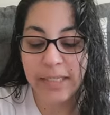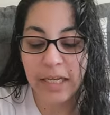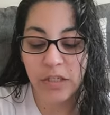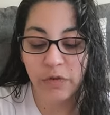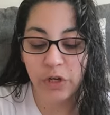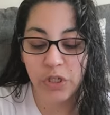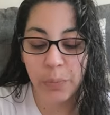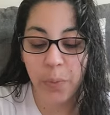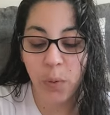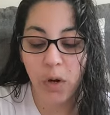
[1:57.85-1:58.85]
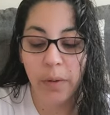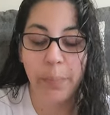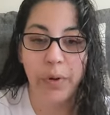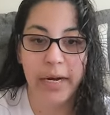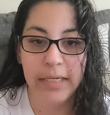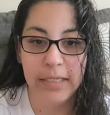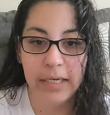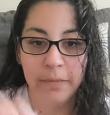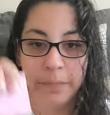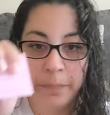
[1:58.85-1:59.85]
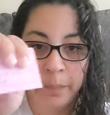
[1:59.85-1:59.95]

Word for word: Thanks for your support, Brandee.